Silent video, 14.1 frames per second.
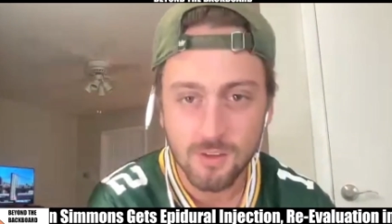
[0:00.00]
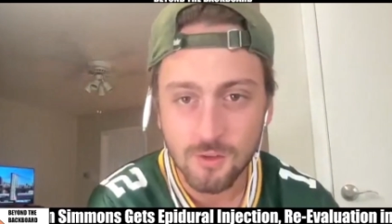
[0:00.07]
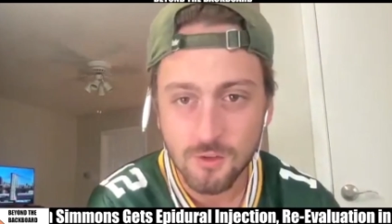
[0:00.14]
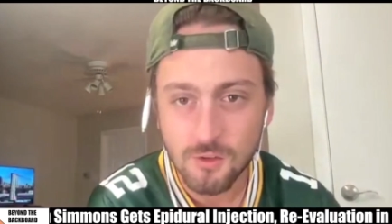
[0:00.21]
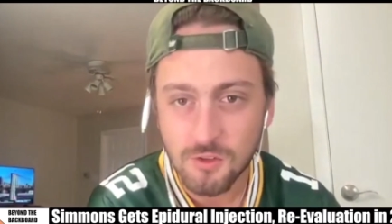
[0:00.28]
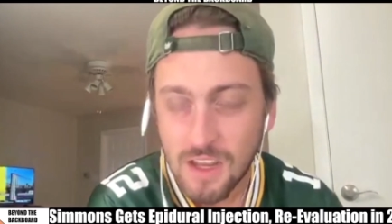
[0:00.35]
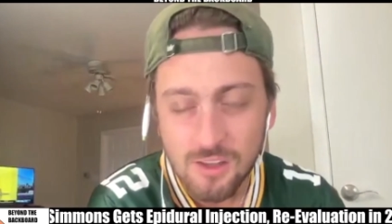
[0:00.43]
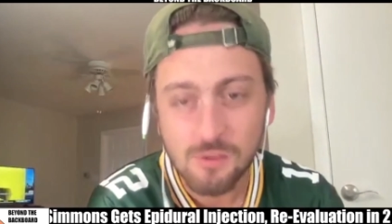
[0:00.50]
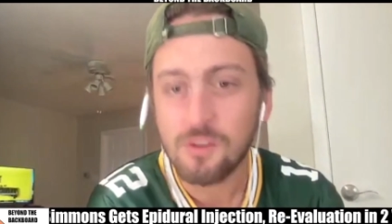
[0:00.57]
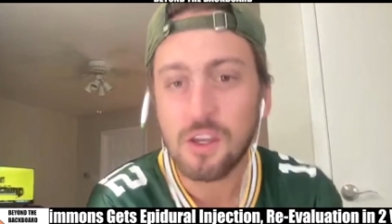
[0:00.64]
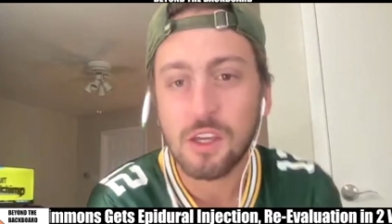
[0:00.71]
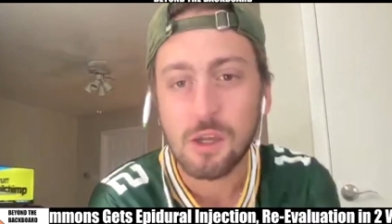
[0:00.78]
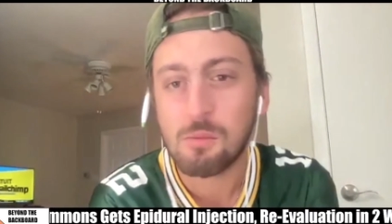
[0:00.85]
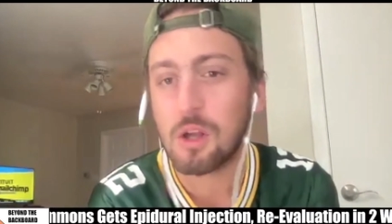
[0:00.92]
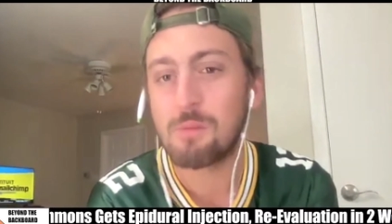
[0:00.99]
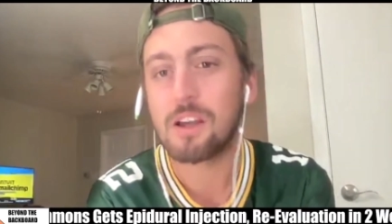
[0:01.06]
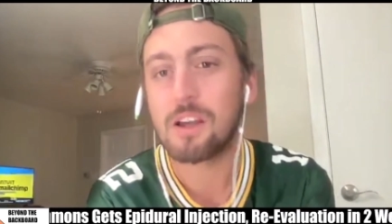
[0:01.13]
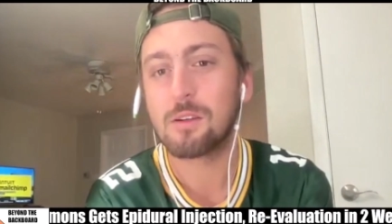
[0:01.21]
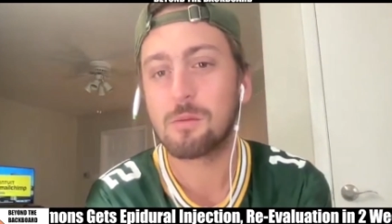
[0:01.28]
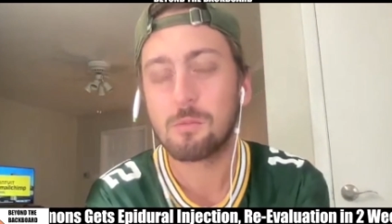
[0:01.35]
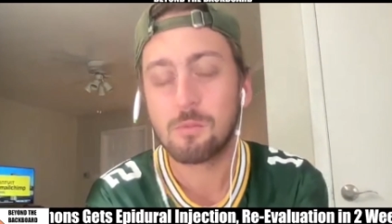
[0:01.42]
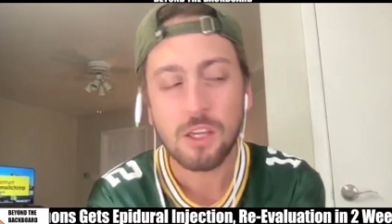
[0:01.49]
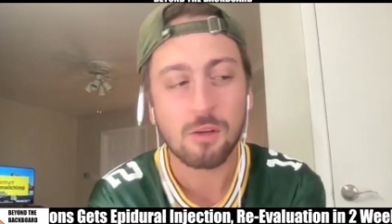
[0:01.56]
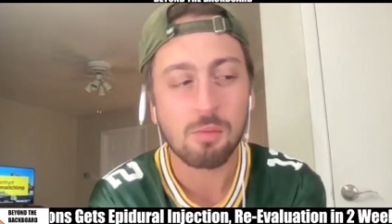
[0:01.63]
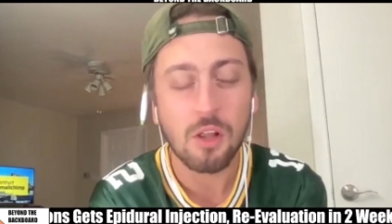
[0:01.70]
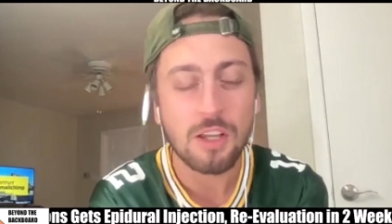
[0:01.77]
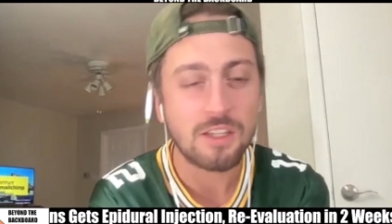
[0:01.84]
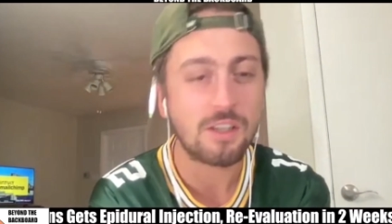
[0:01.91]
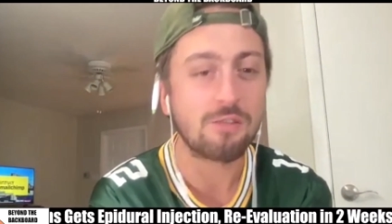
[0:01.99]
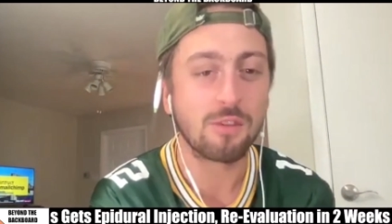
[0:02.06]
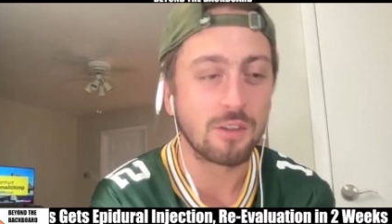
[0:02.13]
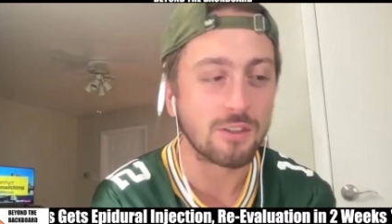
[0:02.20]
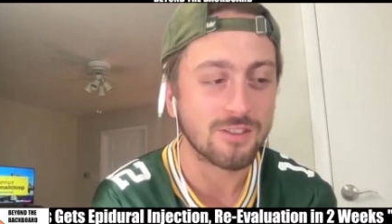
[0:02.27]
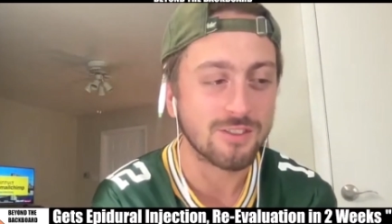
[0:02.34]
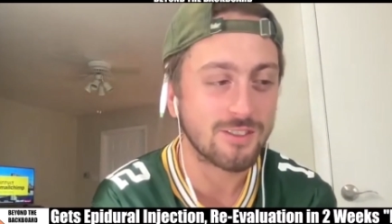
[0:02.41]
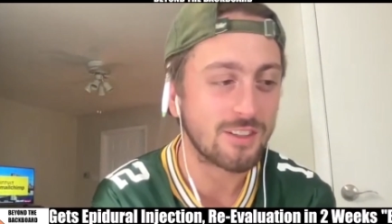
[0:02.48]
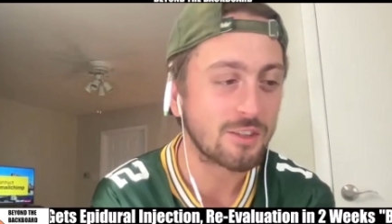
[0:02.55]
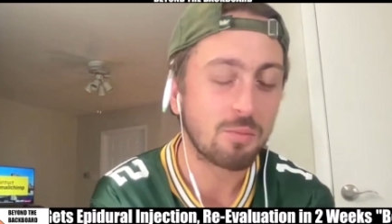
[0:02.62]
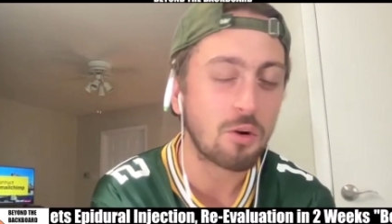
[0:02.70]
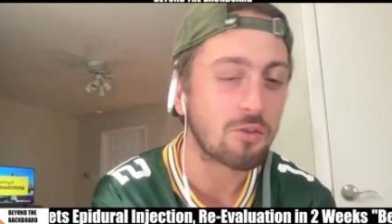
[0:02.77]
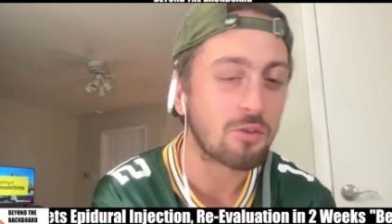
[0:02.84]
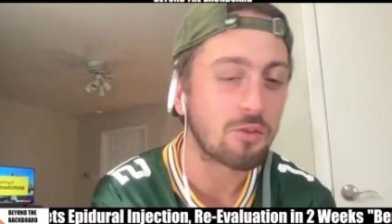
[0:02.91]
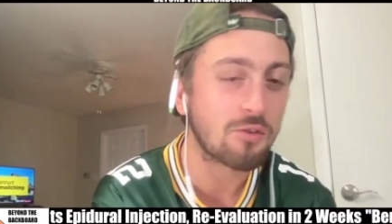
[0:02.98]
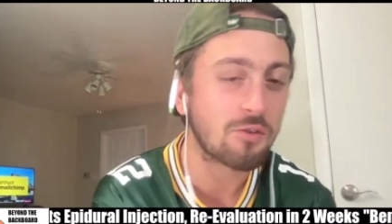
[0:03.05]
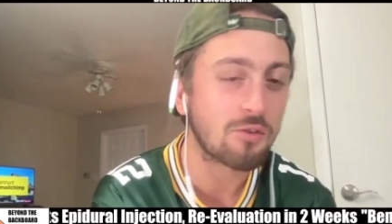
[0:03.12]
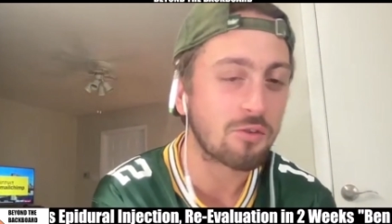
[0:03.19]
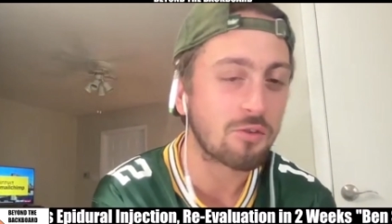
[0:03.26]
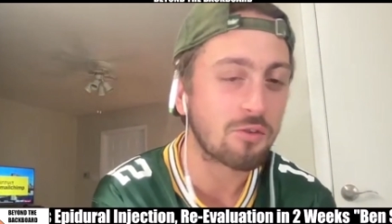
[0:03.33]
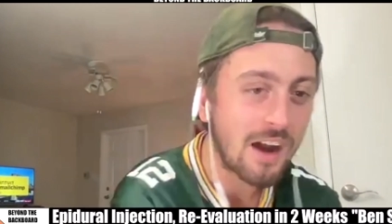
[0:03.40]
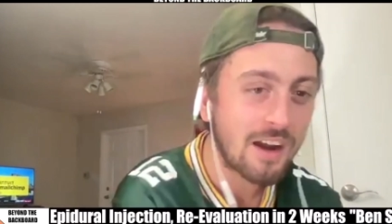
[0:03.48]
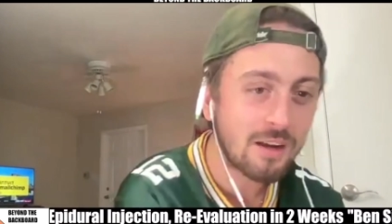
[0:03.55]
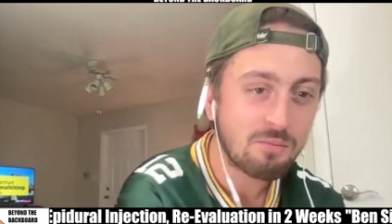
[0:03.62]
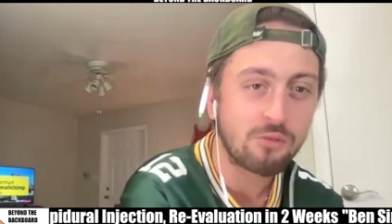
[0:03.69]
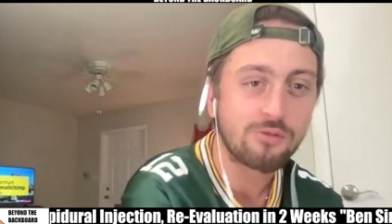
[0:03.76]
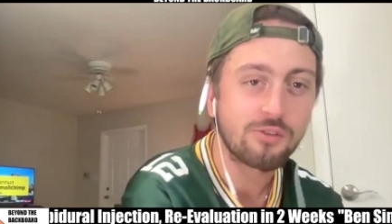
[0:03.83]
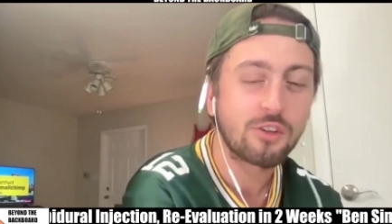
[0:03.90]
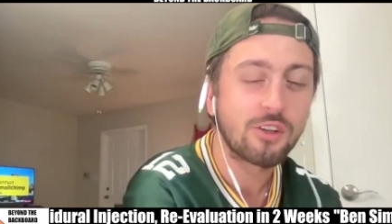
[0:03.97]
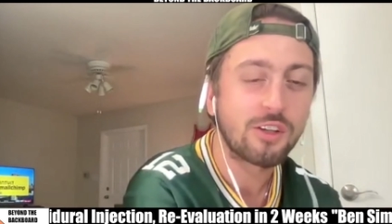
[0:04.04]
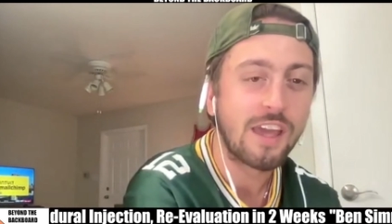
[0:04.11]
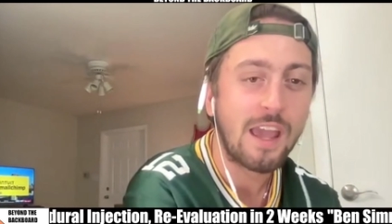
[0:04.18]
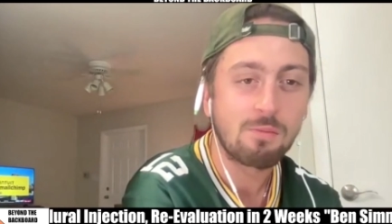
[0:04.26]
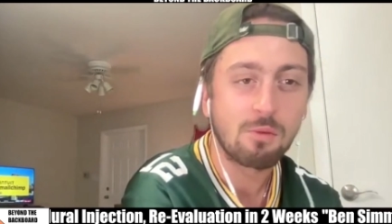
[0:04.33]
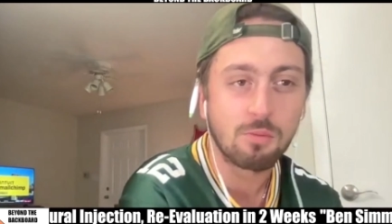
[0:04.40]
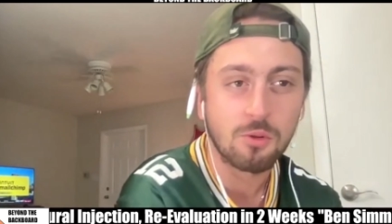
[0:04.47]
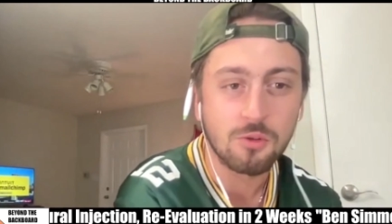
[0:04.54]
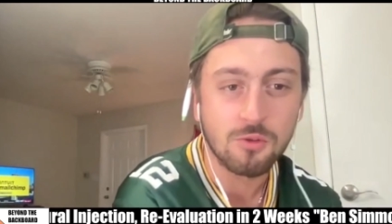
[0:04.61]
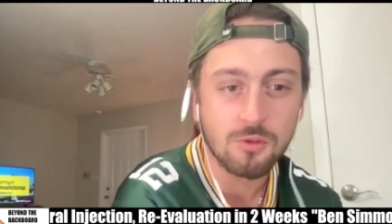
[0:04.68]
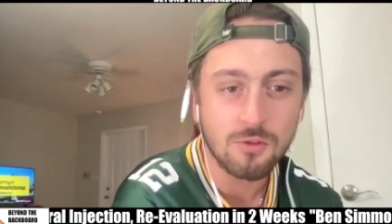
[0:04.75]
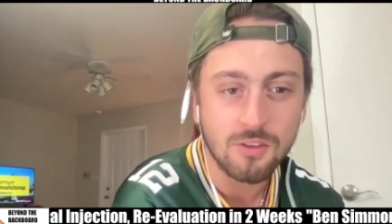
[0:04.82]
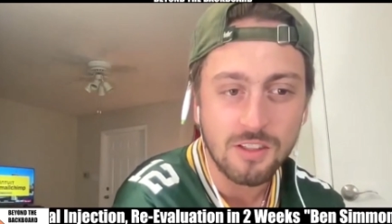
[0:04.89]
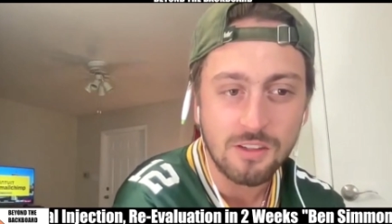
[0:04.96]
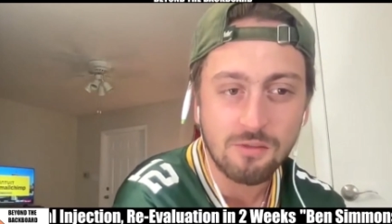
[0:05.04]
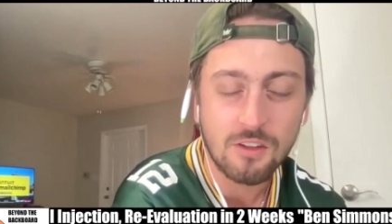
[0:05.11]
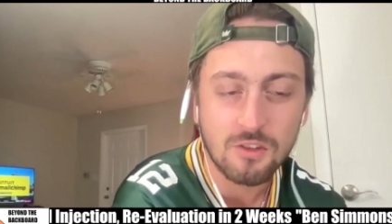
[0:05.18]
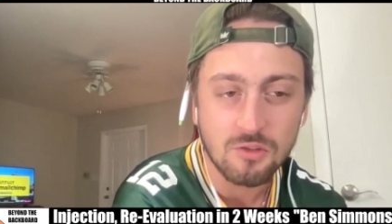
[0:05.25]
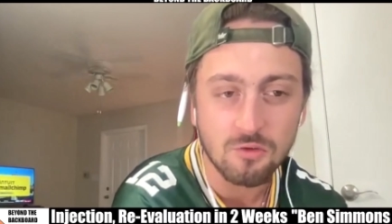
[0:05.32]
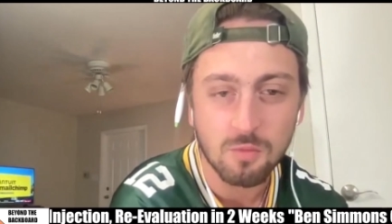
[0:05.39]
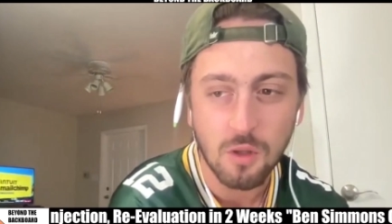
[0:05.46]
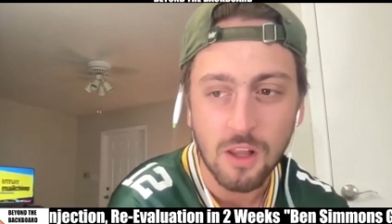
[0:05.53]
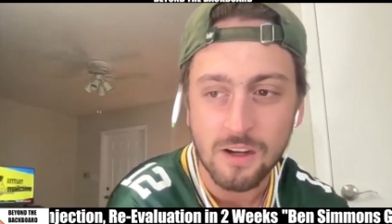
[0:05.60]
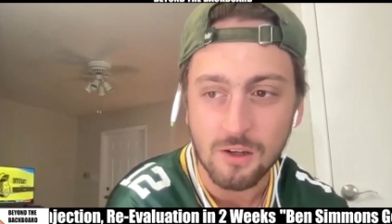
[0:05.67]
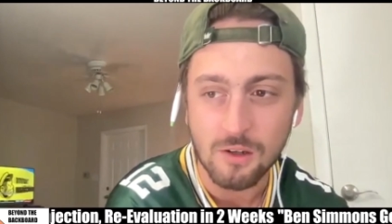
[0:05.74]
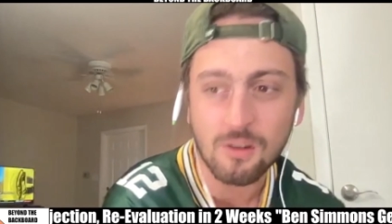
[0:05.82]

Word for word: Zach LaVine can play back. He can play defense. And he's a perfectly fine and perfectly capable defensive player.